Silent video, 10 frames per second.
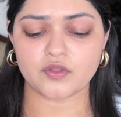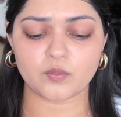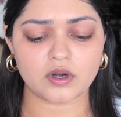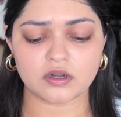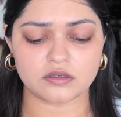the
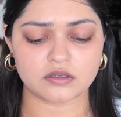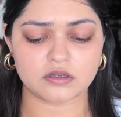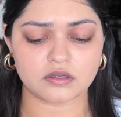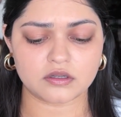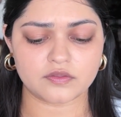world
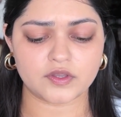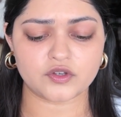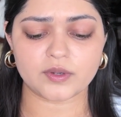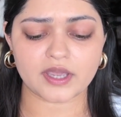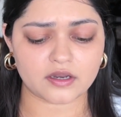that
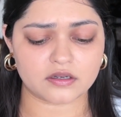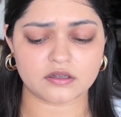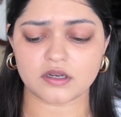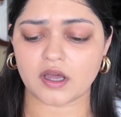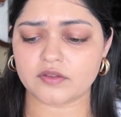you get
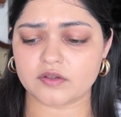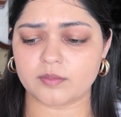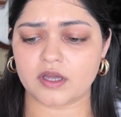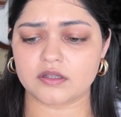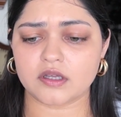in
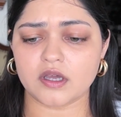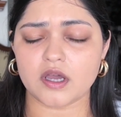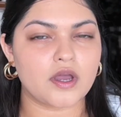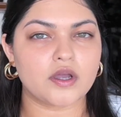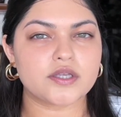Hyderabad.
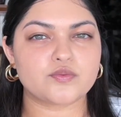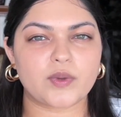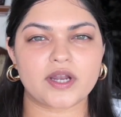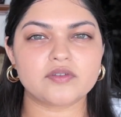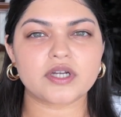Because
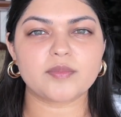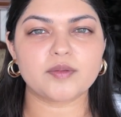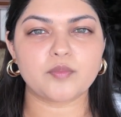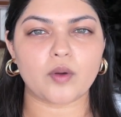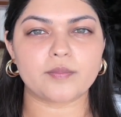whenever I'm
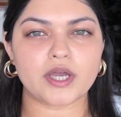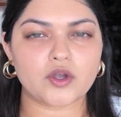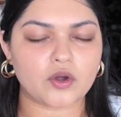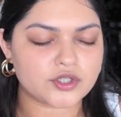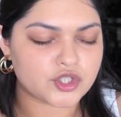in Bombay, I
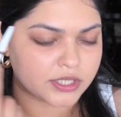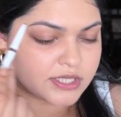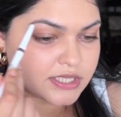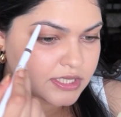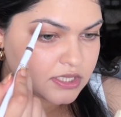order chicken
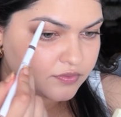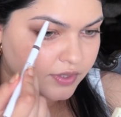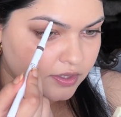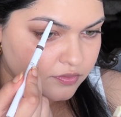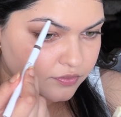
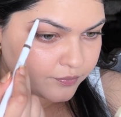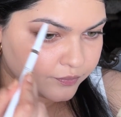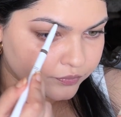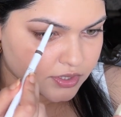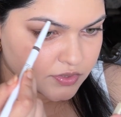65.
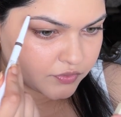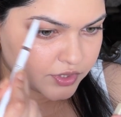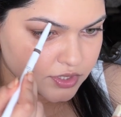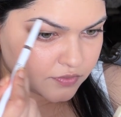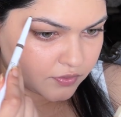Because
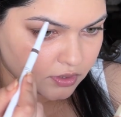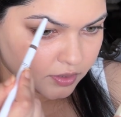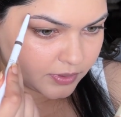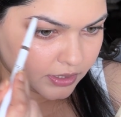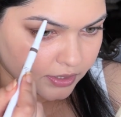first of all,
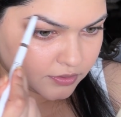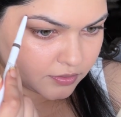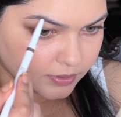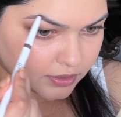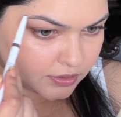I'm a
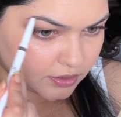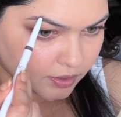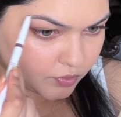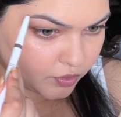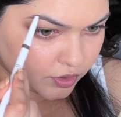Hyderabadi.
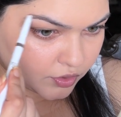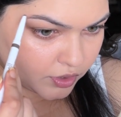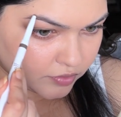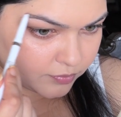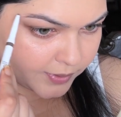I'm going to
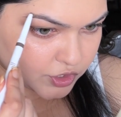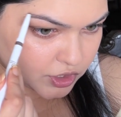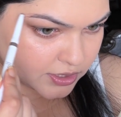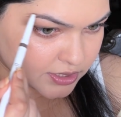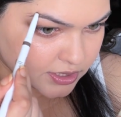crave my
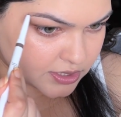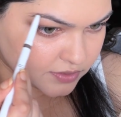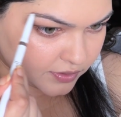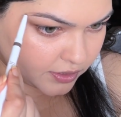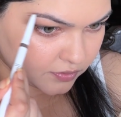chicken
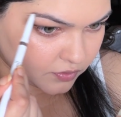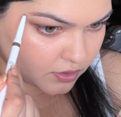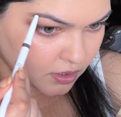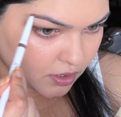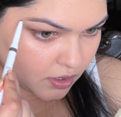65.
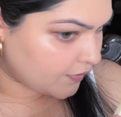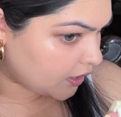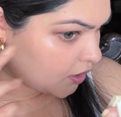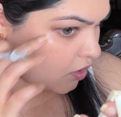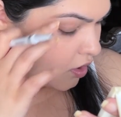And then
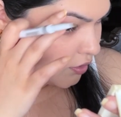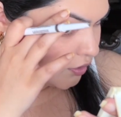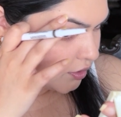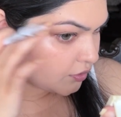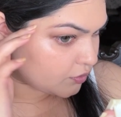I order
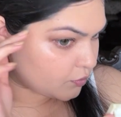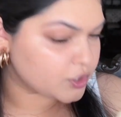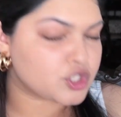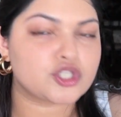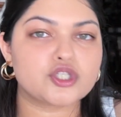it
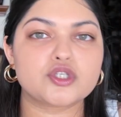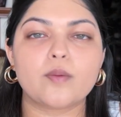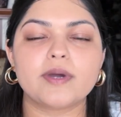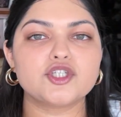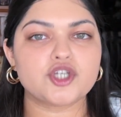with so
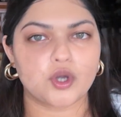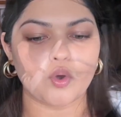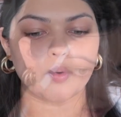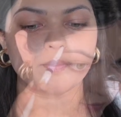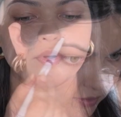much
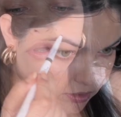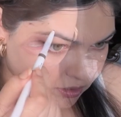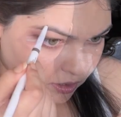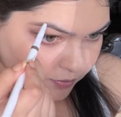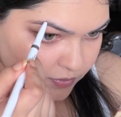hope. And then it
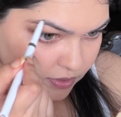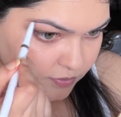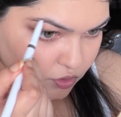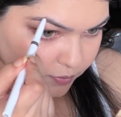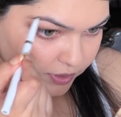comes. I'm
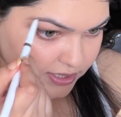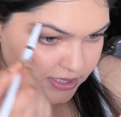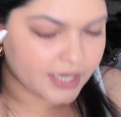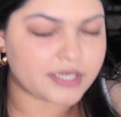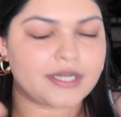super
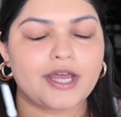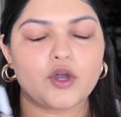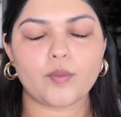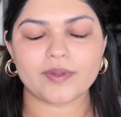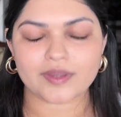excited. I
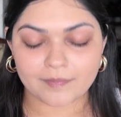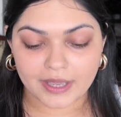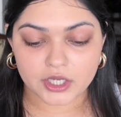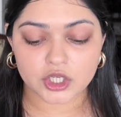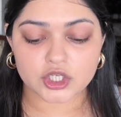open the
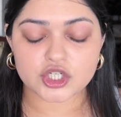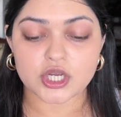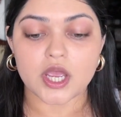package